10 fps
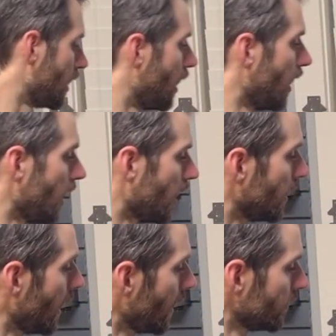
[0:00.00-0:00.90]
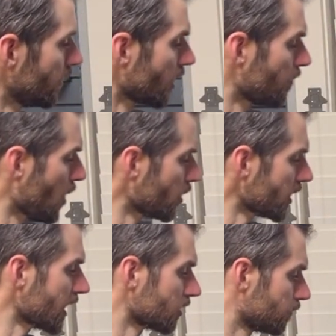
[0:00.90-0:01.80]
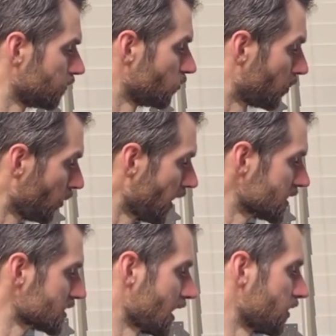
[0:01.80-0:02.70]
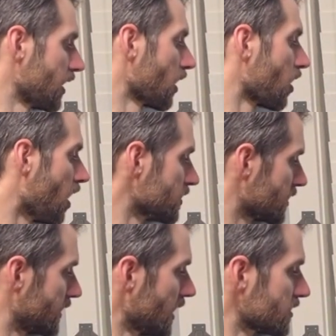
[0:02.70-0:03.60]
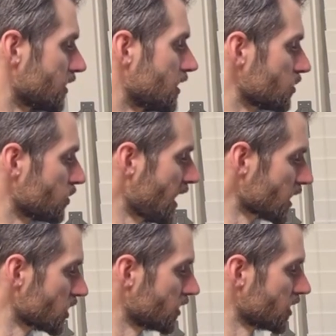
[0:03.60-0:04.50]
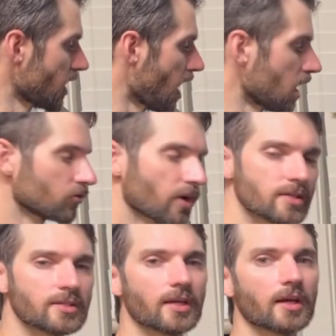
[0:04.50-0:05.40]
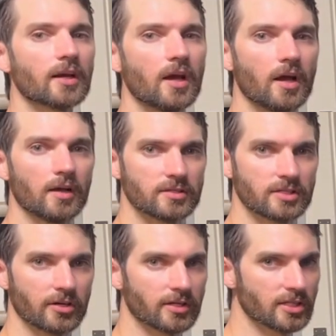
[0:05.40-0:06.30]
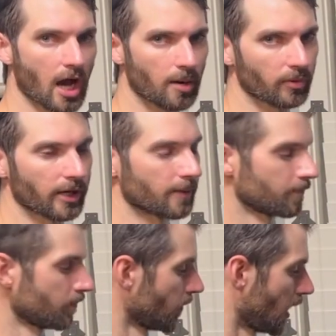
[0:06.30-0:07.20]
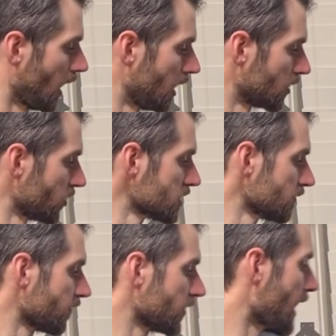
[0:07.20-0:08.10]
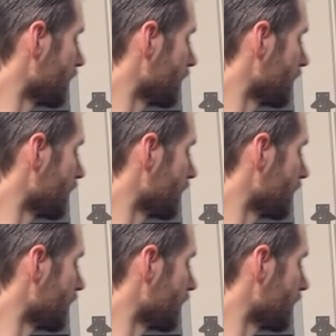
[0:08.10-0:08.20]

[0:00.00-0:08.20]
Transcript: And the component I replaced that I think caused the dustiness was actually this hot racing steering top plate. And the reason for that